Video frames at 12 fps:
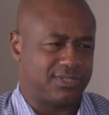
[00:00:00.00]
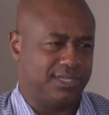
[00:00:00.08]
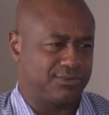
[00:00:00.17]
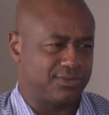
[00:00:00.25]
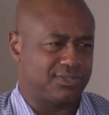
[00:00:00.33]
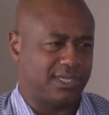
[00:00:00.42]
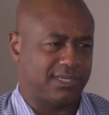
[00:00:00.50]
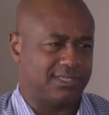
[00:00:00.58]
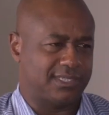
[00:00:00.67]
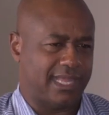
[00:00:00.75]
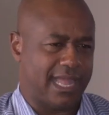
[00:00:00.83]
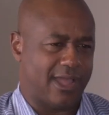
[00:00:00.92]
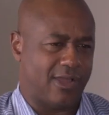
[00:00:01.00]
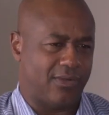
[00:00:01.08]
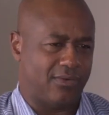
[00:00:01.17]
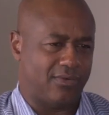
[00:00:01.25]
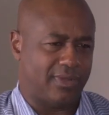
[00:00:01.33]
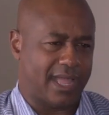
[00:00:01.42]
just interesting to see
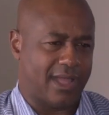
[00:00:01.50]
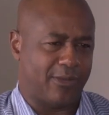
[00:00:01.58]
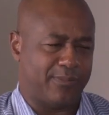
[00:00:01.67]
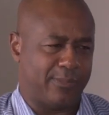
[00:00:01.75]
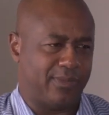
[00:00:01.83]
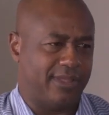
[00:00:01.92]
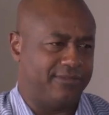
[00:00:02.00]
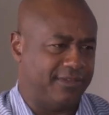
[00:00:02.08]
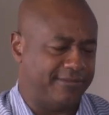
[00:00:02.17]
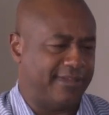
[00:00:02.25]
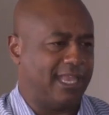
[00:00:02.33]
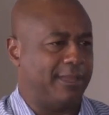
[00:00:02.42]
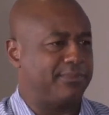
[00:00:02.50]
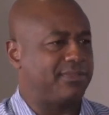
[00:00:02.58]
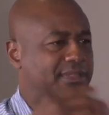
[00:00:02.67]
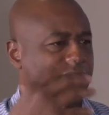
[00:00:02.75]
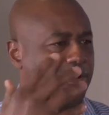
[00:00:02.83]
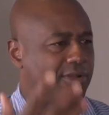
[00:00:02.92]
how people have
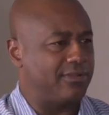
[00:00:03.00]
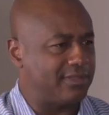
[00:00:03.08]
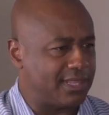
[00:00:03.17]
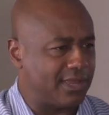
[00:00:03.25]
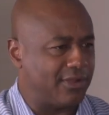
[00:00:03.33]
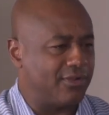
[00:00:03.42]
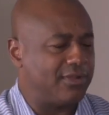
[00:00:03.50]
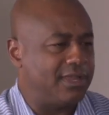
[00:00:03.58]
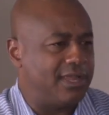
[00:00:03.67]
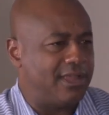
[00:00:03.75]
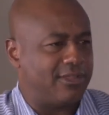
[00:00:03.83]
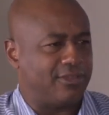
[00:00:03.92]
developed their